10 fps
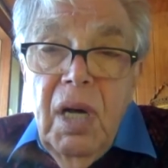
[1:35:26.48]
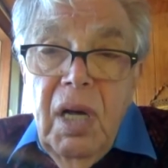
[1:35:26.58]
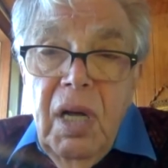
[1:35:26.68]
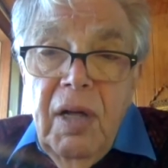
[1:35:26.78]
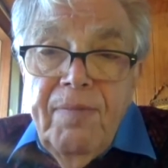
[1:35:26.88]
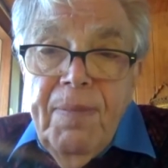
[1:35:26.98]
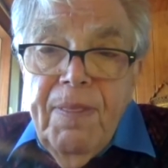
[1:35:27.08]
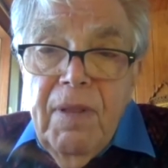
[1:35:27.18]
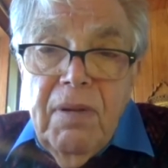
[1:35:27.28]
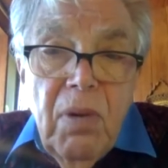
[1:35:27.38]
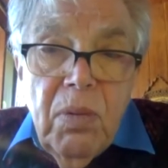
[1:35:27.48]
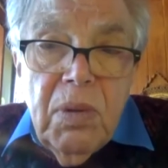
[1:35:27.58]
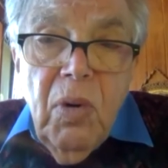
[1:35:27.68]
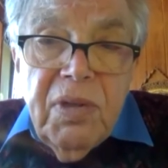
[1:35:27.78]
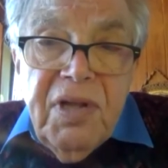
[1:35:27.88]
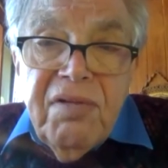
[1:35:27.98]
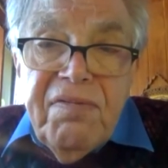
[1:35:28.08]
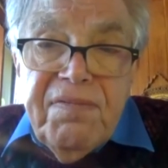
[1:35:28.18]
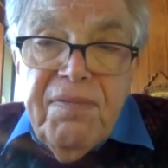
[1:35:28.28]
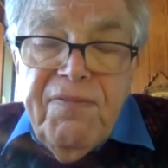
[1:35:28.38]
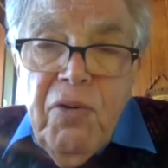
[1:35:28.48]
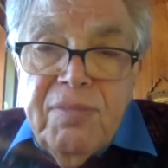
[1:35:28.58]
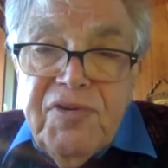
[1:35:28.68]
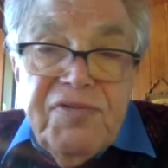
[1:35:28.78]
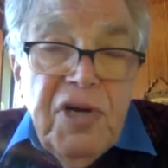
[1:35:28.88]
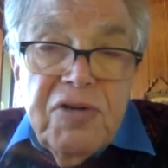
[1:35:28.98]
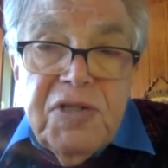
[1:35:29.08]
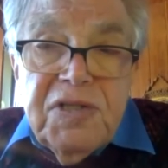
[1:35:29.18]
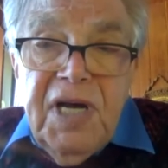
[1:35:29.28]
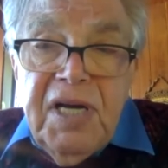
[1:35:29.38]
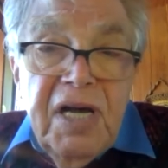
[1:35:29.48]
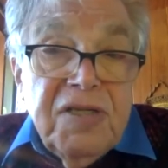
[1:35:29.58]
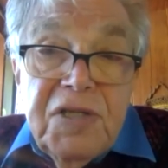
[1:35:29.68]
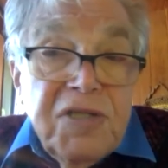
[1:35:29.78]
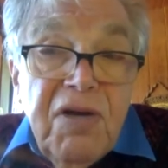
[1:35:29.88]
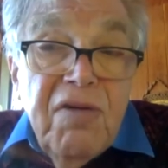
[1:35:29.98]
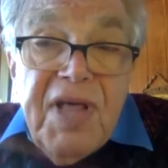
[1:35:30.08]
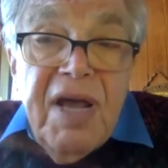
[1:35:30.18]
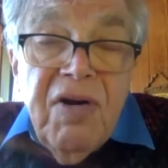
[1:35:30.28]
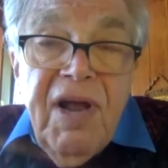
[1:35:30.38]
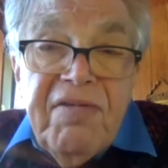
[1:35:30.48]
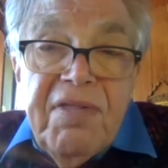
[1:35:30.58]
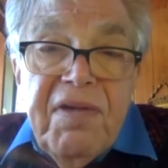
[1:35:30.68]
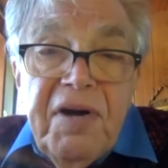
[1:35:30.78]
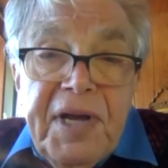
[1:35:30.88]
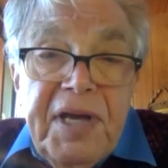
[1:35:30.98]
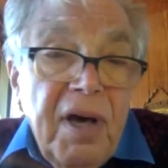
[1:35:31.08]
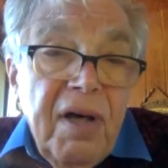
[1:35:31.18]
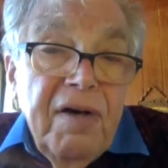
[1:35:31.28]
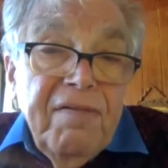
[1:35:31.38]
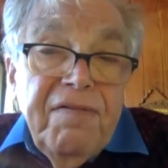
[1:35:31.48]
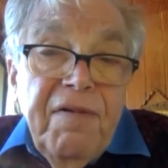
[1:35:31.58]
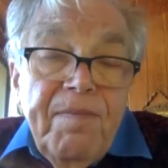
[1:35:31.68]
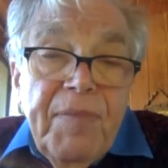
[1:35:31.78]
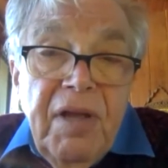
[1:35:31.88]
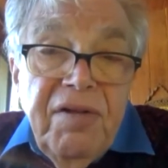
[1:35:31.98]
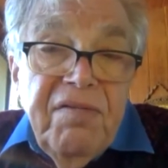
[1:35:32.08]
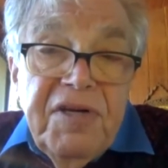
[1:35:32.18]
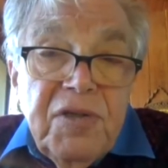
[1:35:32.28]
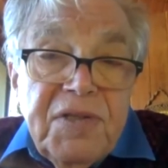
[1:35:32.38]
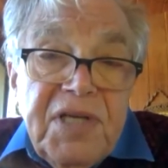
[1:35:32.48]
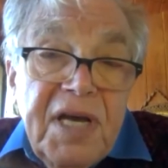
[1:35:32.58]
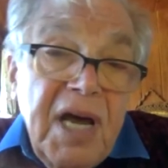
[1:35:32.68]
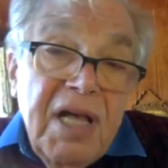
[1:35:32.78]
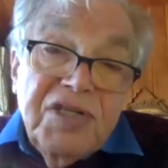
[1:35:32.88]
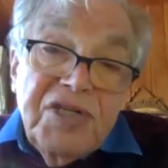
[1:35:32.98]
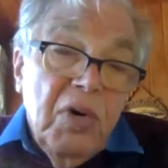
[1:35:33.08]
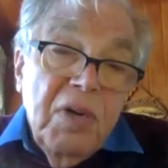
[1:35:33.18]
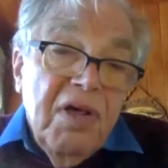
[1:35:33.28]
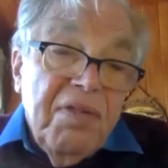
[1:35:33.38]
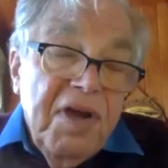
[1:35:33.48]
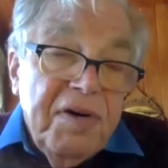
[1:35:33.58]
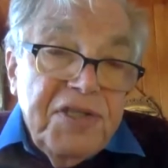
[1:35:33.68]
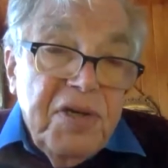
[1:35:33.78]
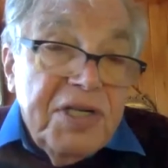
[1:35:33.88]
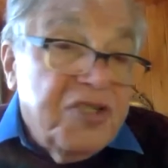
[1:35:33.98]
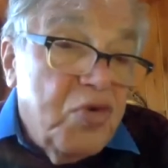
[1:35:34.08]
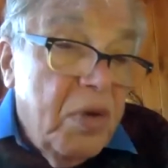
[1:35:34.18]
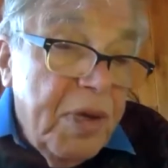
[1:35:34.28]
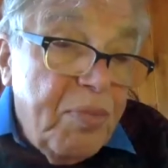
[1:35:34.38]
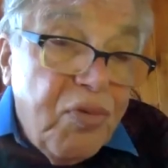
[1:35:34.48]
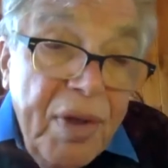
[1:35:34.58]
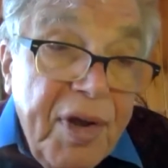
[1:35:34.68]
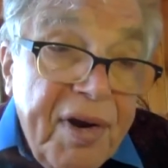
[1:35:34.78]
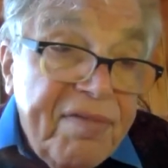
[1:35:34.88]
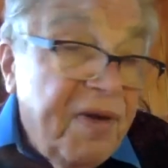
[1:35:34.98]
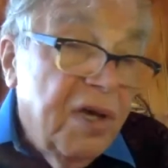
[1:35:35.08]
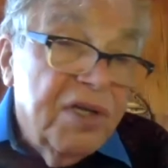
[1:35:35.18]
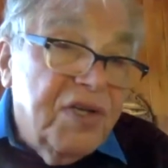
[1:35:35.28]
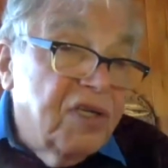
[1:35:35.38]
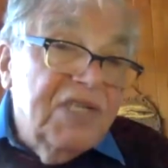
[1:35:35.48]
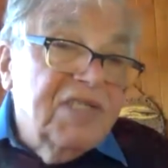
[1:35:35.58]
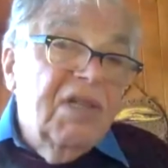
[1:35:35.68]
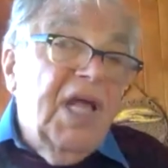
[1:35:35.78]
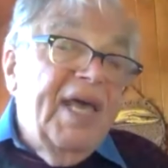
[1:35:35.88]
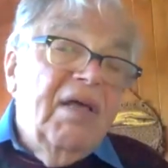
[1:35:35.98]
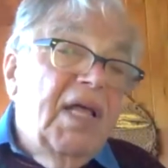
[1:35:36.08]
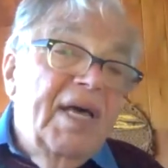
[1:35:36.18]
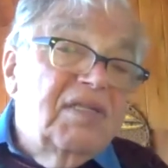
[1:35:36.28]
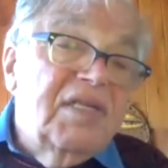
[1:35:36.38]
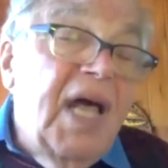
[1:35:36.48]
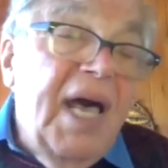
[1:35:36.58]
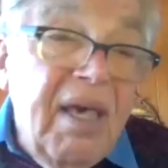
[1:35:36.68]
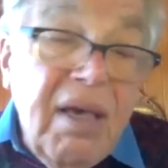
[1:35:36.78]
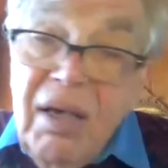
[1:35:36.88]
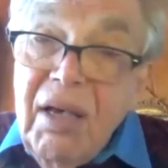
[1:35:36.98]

um, all the other forms of social psychology. And so if they don't have a theory of individual psychology, or their theories are extremely primitive, such as like likes like,